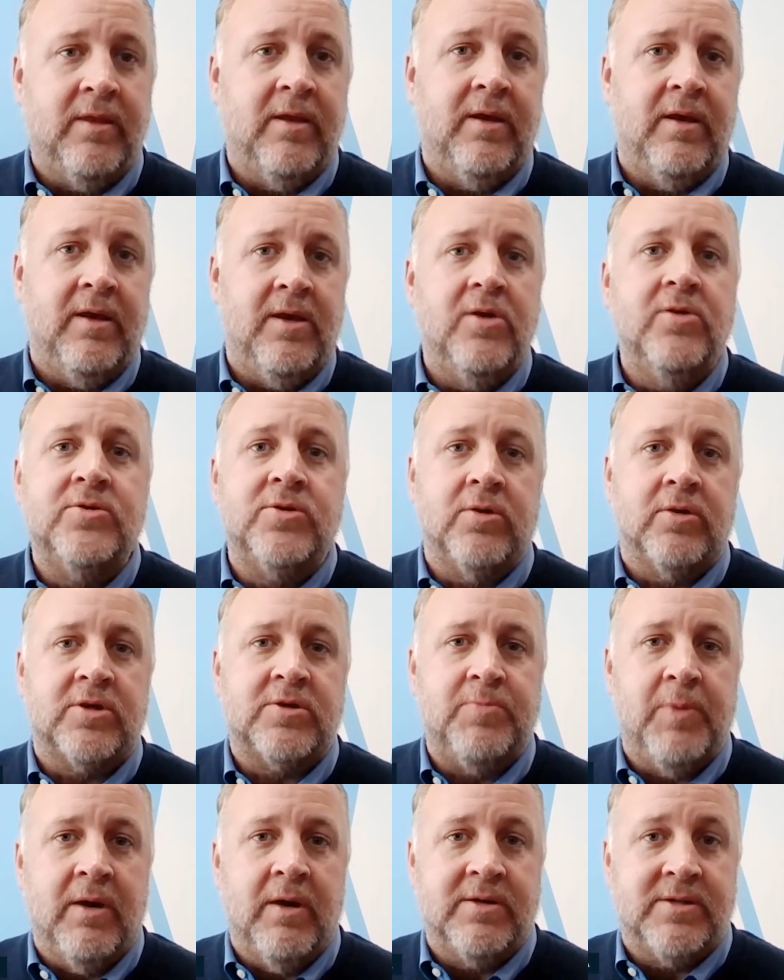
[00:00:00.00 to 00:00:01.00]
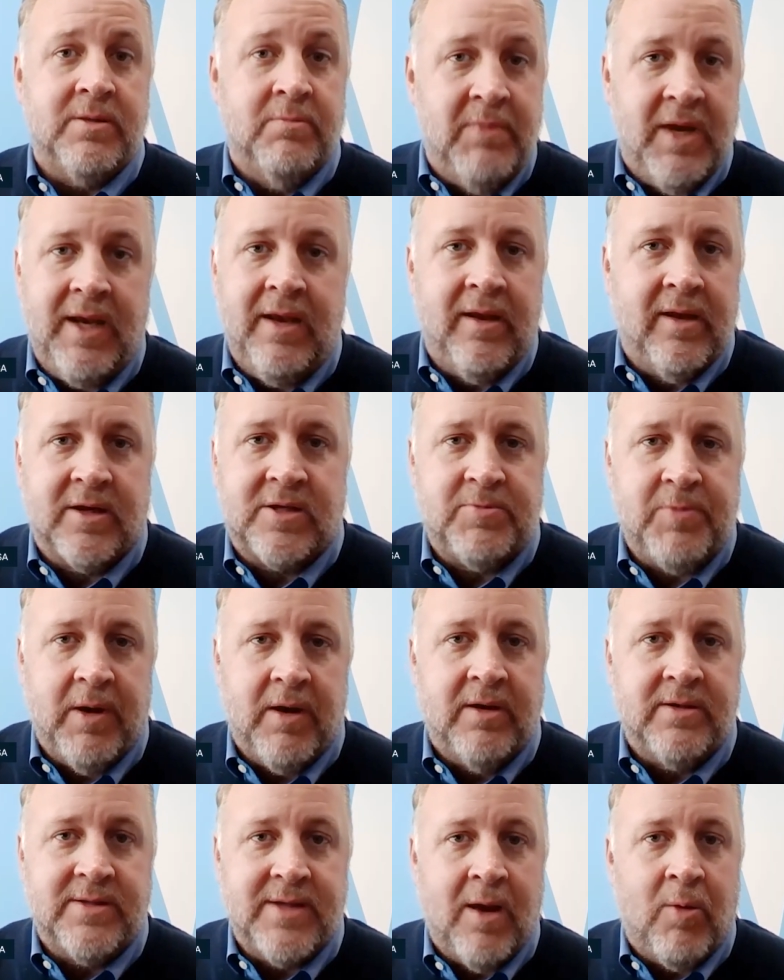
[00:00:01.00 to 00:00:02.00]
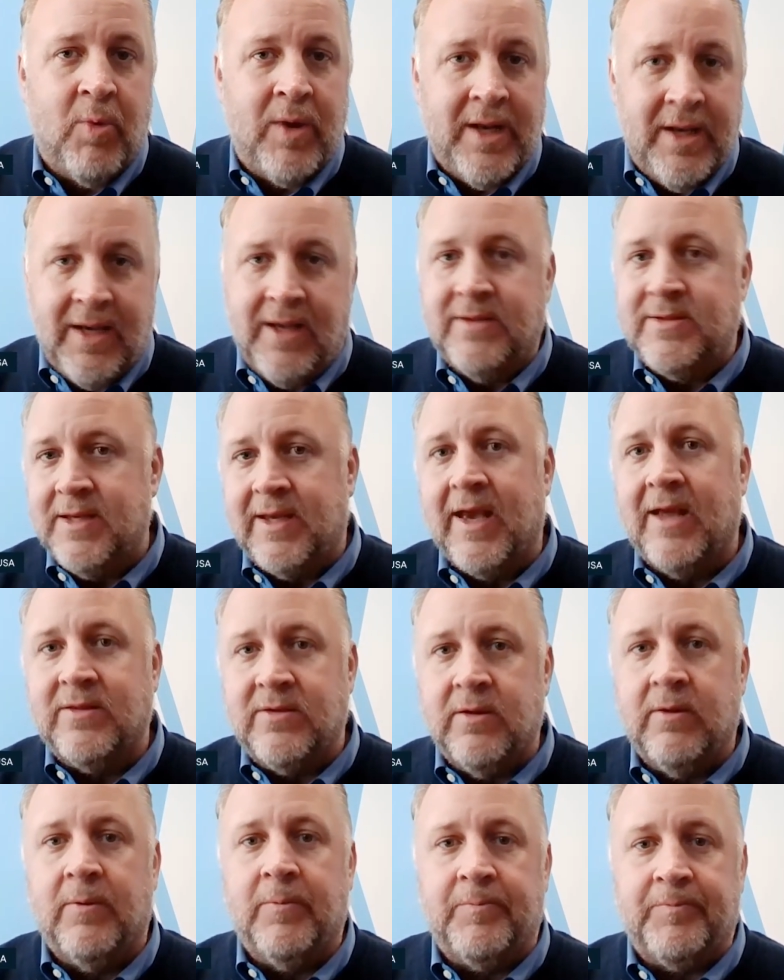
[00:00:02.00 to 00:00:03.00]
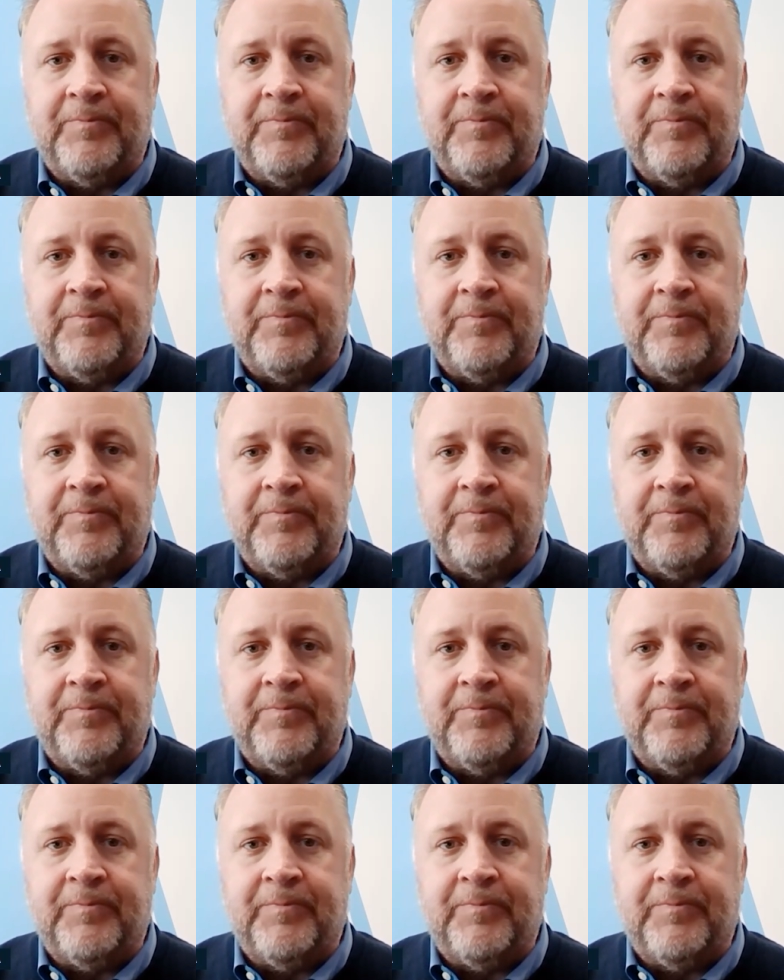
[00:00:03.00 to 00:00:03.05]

the user experience, the meeting experience that we need to get to.